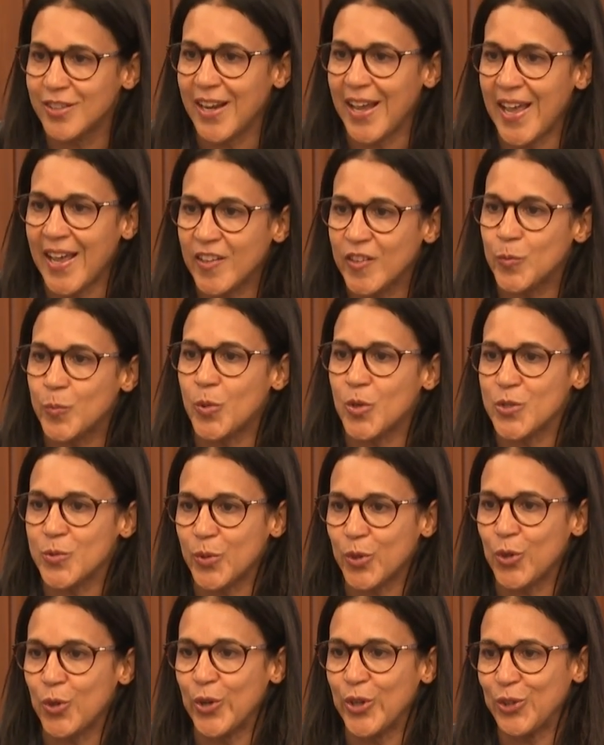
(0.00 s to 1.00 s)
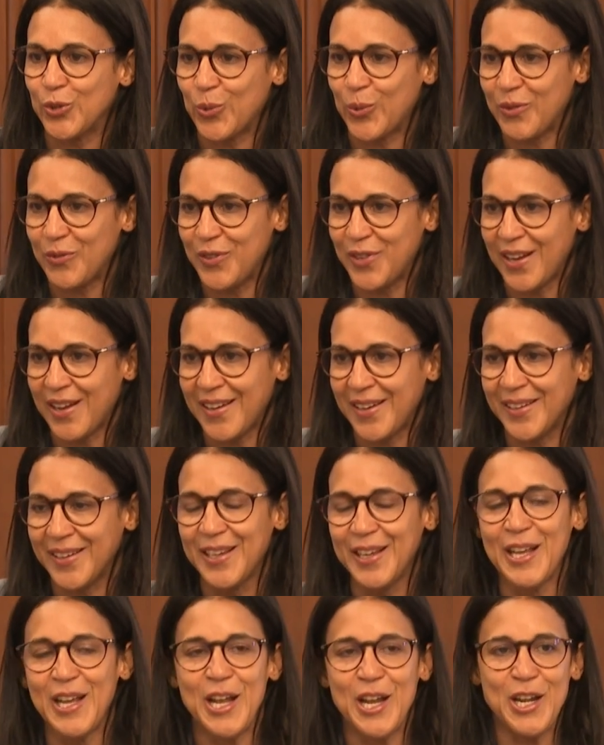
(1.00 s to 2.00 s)
exports, we're going to FDI.
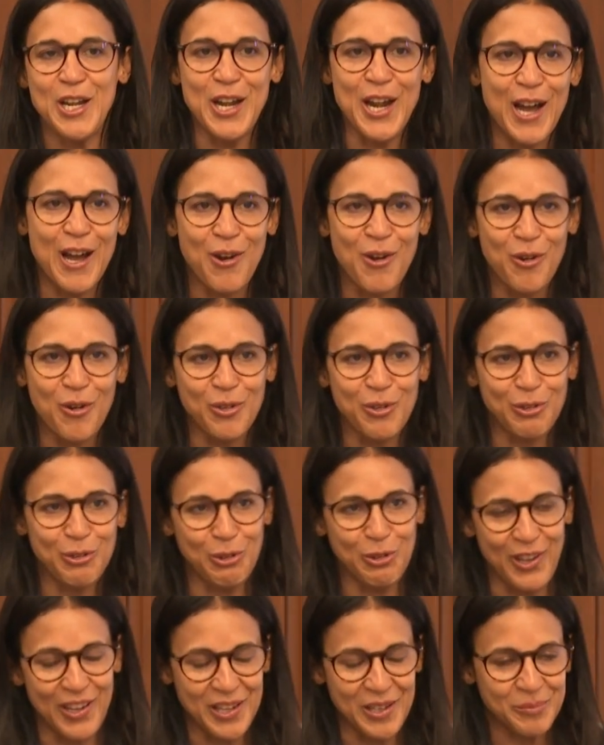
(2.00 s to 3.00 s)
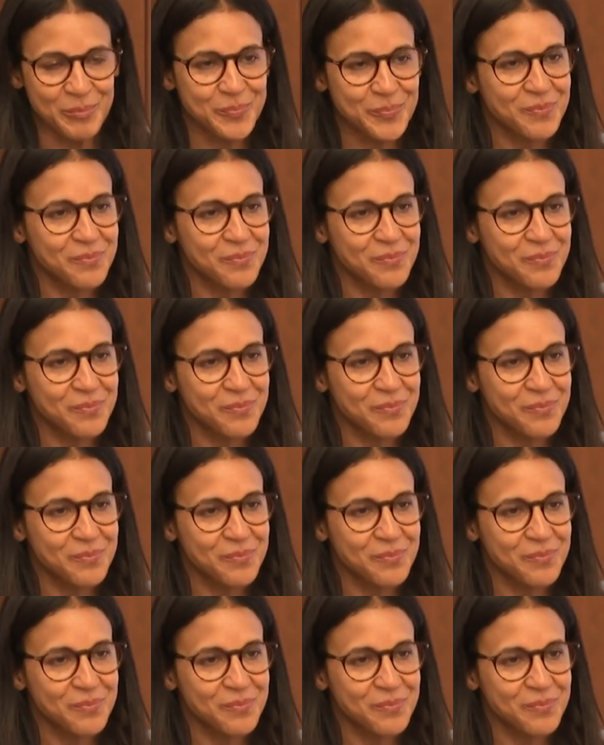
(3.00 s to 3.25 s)
Now, today.